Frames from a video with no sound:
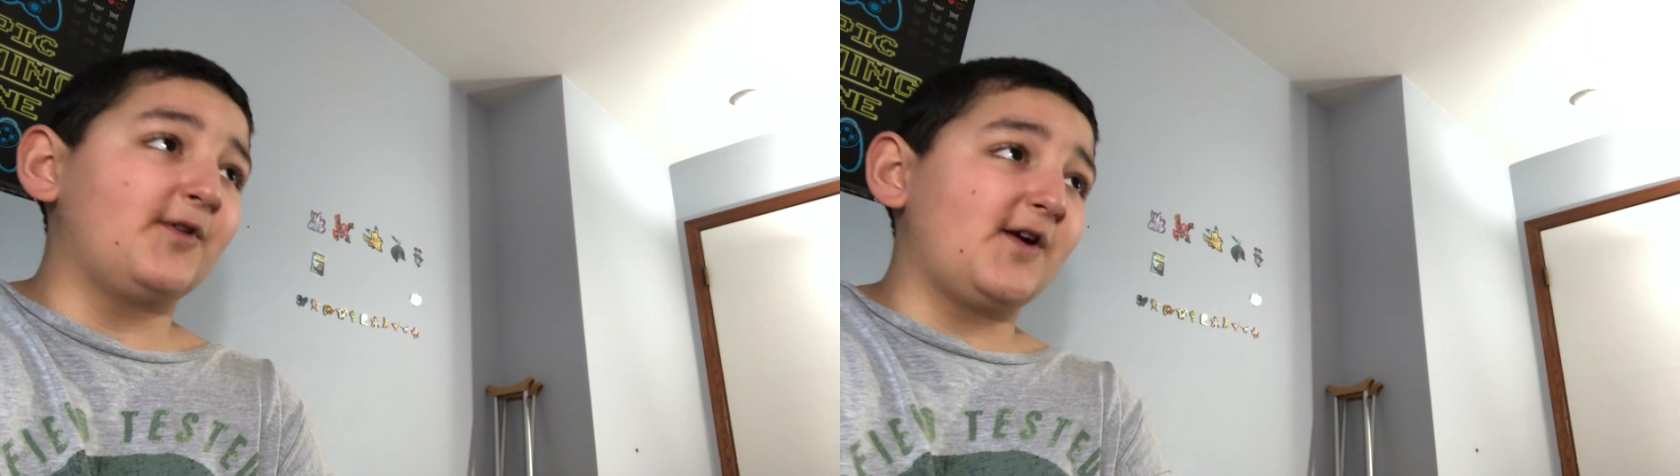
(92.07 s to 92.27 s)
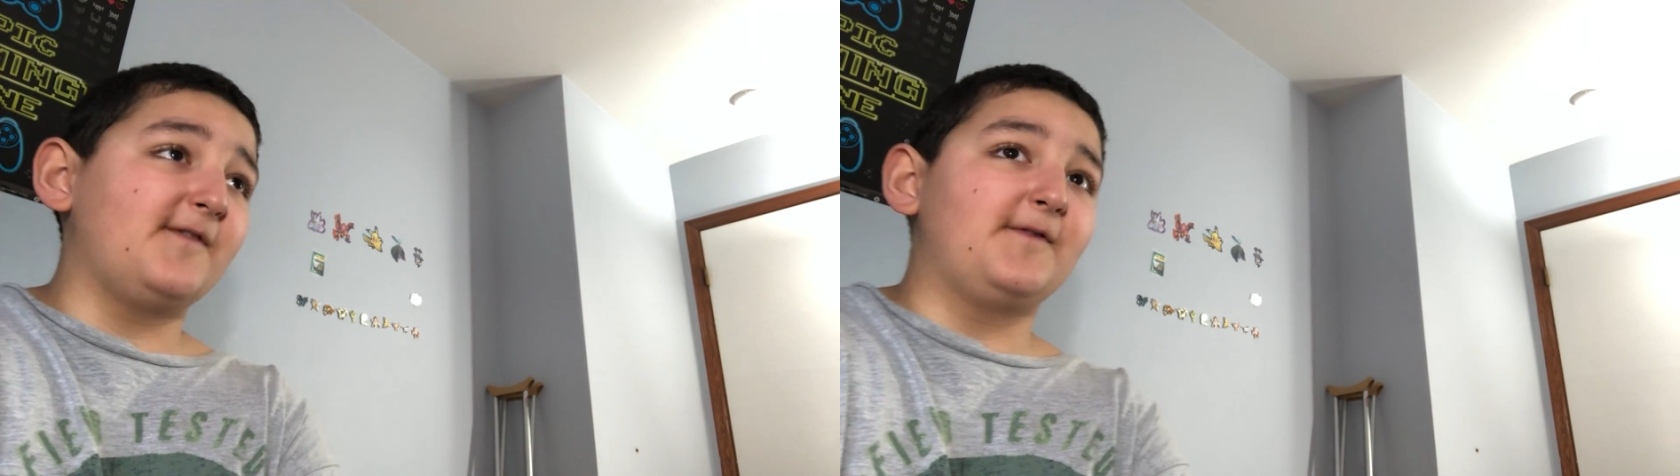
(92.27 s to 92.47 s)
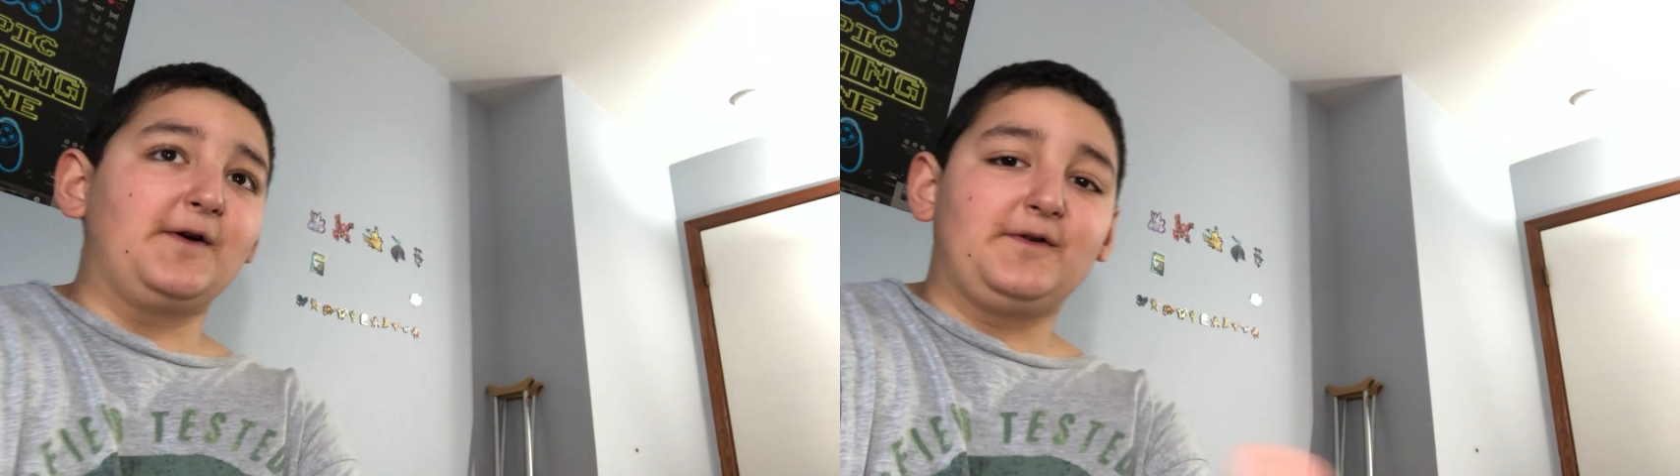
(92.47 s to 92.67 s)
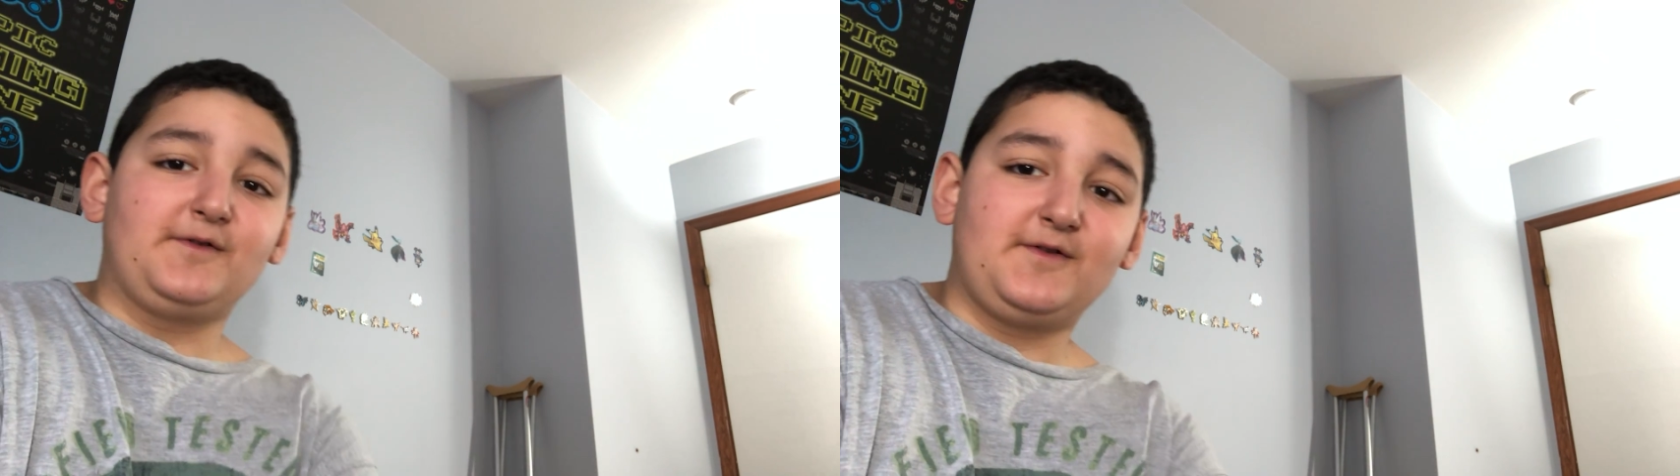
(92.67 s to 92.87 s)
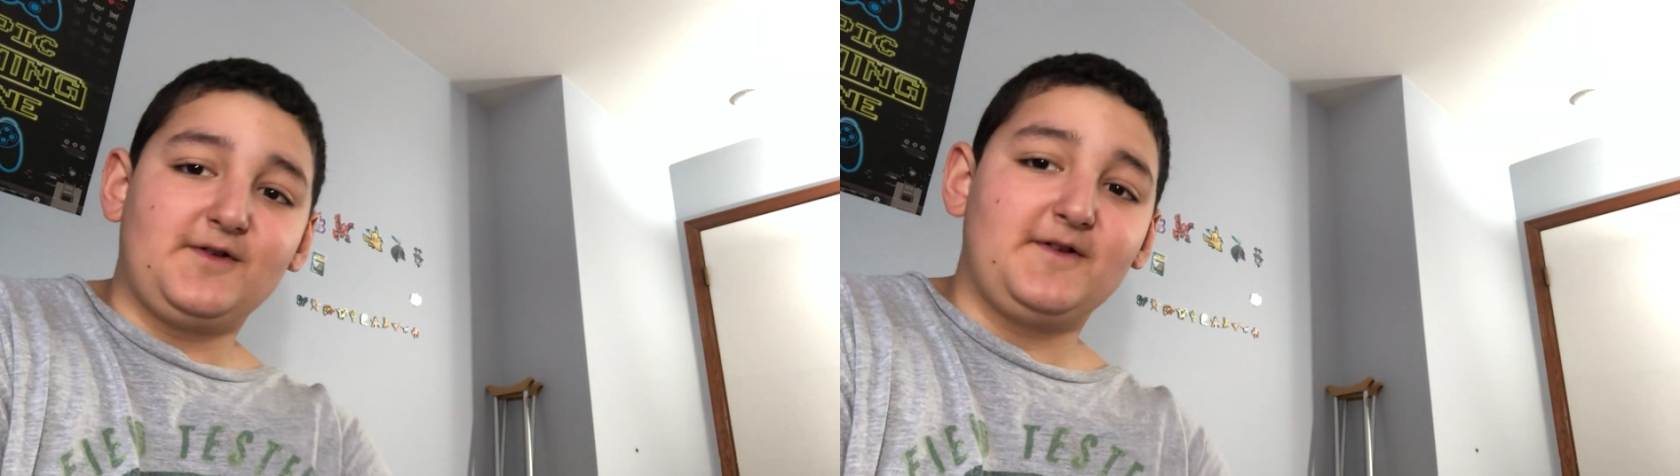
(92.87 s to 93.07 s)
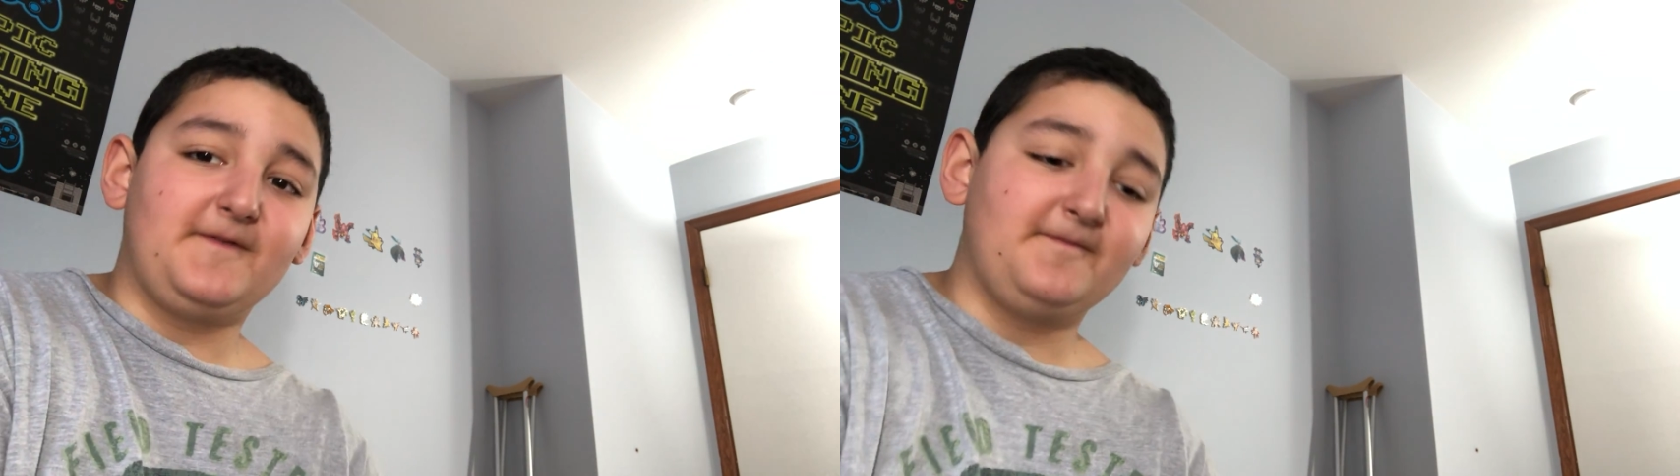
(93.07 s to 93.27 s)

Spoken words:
31st.